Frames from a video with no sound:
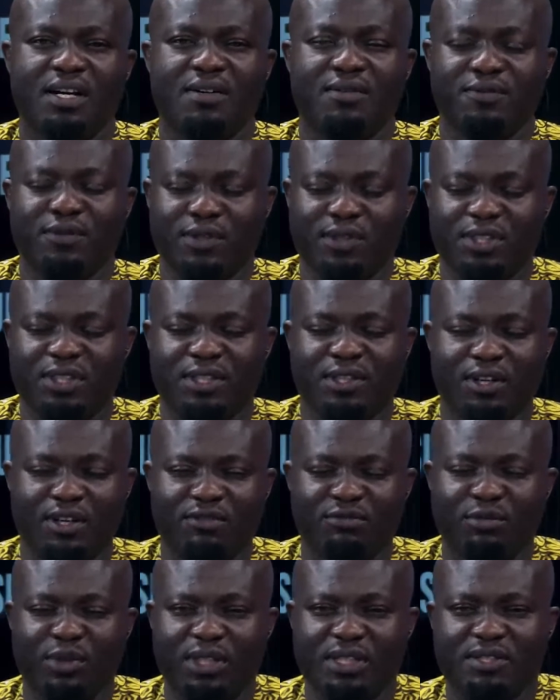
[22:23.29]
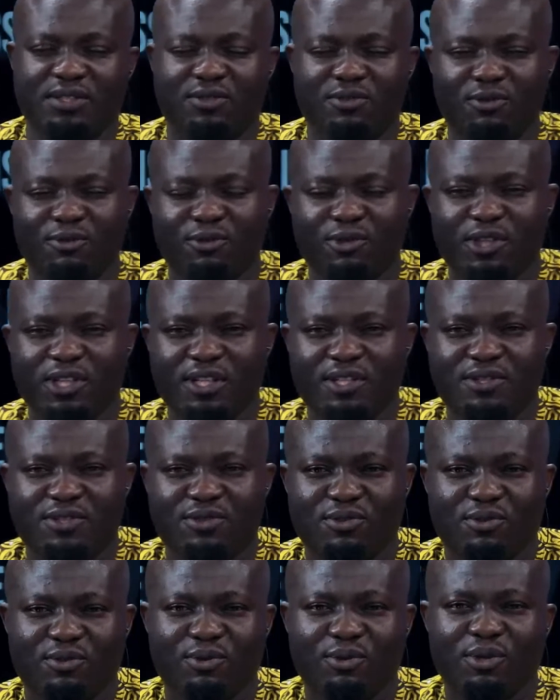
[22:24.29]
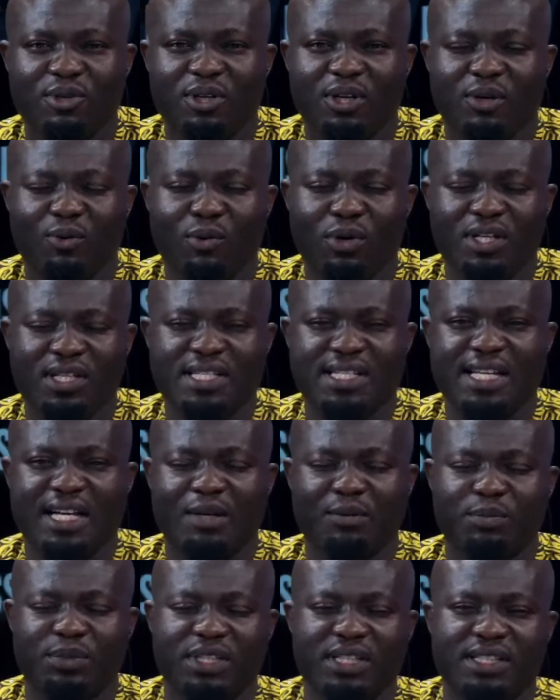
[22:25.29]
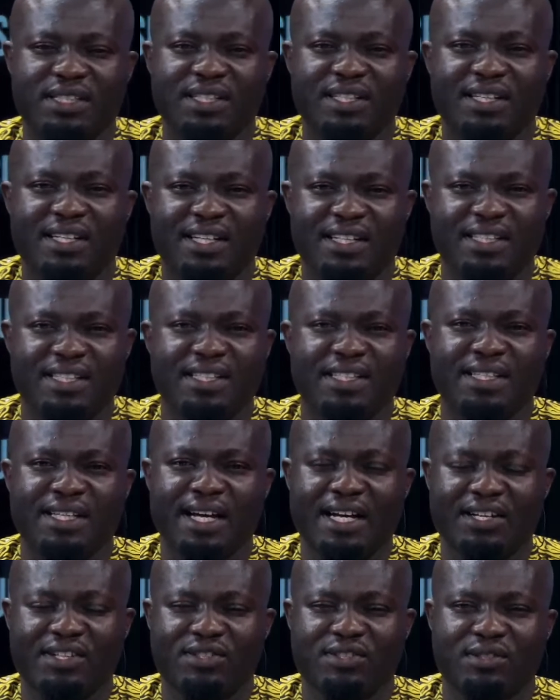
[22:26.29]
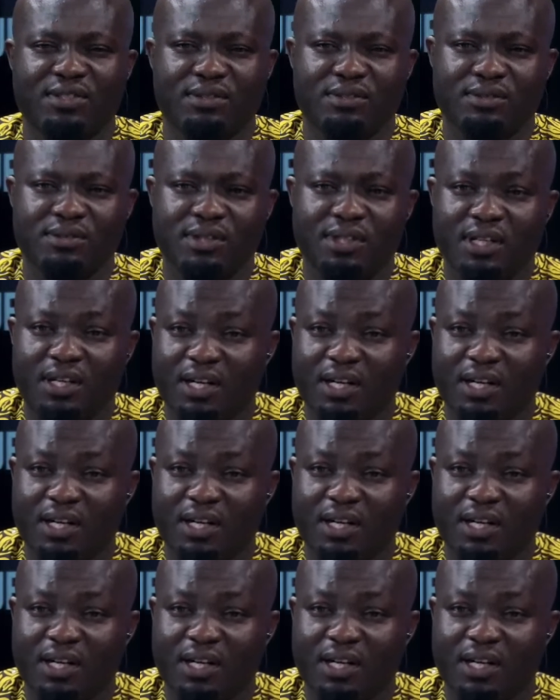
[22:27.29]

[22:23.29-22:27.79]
for the government to look into what is happening in the national?